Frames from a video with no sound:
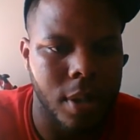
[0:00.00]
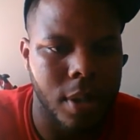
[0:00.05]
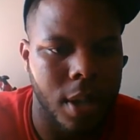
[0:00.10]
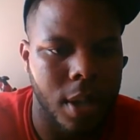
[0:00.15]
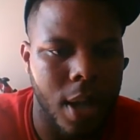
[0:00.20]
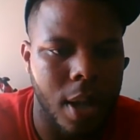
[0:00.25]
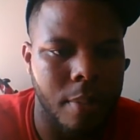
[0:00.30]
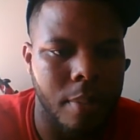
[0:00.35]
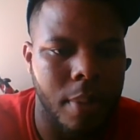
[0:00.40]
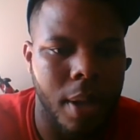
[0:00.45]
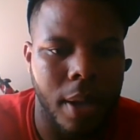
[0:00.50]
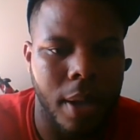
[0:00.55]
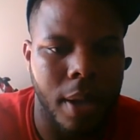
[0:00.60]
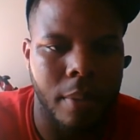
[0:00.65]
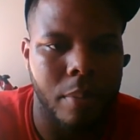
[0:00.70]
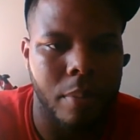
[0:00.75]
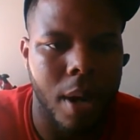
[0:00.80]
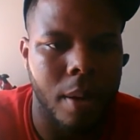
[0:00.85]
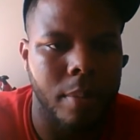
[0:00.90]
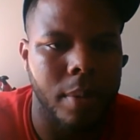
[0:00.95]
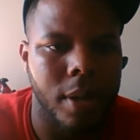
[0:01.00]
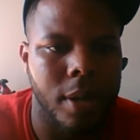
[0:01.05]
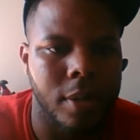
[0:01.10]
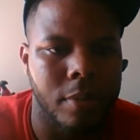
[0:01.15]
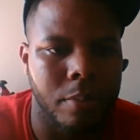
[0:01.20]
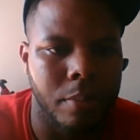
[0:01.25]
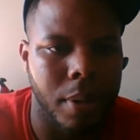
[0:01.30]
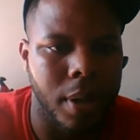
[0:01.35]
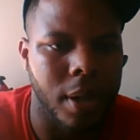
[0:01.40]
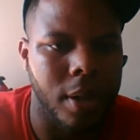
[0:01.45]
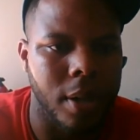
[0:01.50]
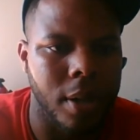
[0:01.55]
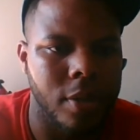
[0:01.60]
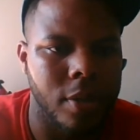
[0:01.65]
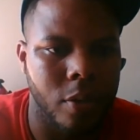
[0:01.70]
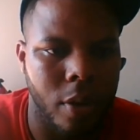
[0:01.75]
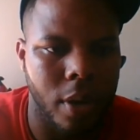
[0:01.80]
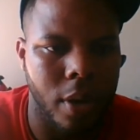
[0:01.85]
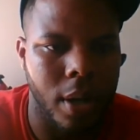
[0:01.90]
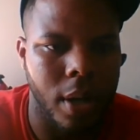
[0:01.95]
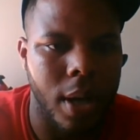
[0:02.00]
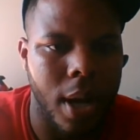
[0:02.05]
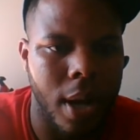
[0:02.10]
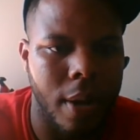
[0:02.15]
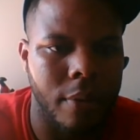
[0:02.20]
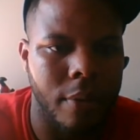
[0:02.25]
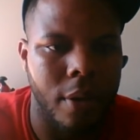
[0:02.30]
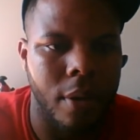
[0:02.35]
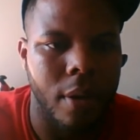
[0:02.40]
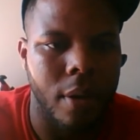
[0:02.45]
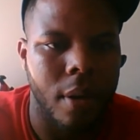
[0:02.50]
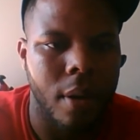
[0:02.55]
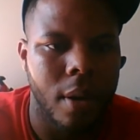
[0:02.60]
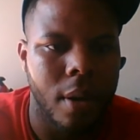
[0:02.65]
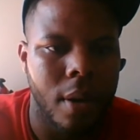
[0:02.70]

and I'm like probably his biggest critic ever.